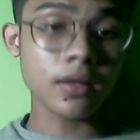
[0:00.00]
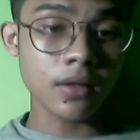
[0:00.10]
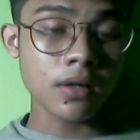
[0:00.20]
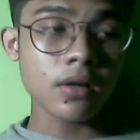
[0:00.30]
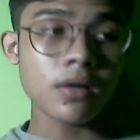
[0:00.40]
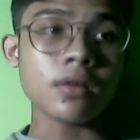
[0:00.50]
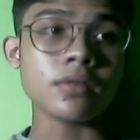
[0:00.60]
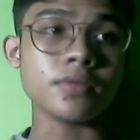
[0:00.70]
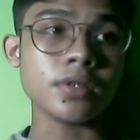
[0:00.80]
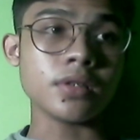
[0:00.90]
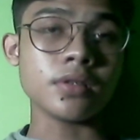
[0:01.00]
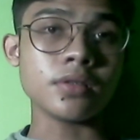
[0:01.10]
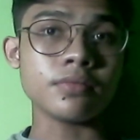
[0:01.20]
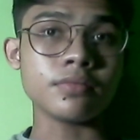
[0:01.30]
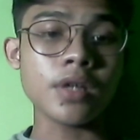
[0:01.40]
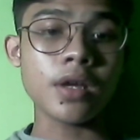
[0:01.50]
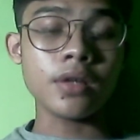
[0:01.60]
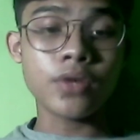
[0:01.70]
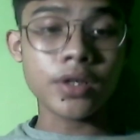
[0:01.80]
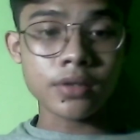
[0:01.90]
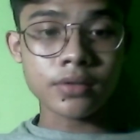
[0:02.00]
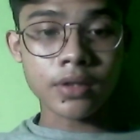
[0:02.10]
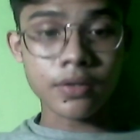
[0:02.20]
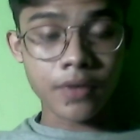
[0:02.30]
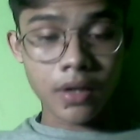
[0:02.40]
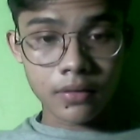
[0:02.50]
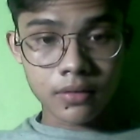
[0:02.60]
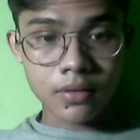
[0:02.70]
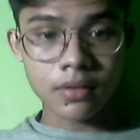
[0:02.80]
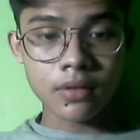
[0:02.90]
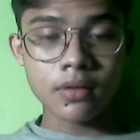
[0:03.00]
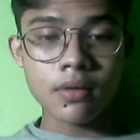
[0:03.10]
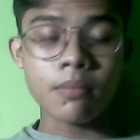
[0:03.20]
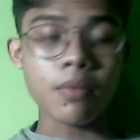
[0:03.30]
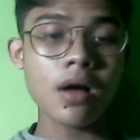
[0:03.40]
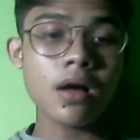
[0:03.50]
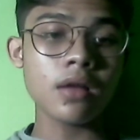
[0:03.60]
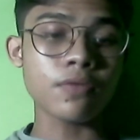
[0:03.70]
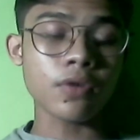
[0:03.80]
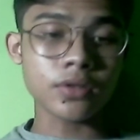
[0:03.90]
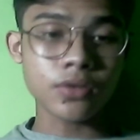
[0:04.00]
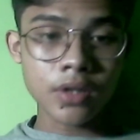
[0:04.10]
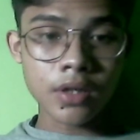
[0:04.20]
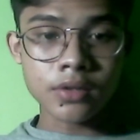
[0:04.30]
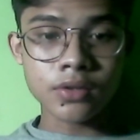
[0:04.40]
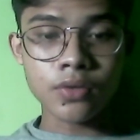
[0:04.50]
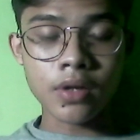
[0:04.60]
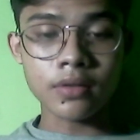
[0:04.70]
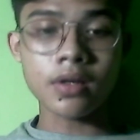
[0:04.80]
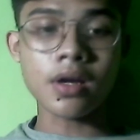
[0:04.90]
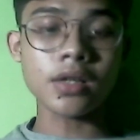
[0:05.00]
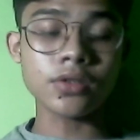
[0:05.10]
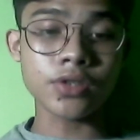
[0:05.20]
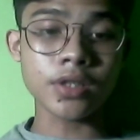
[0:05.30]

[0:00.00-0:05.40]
But for the 2 years, you get the association degree. And the college is focusing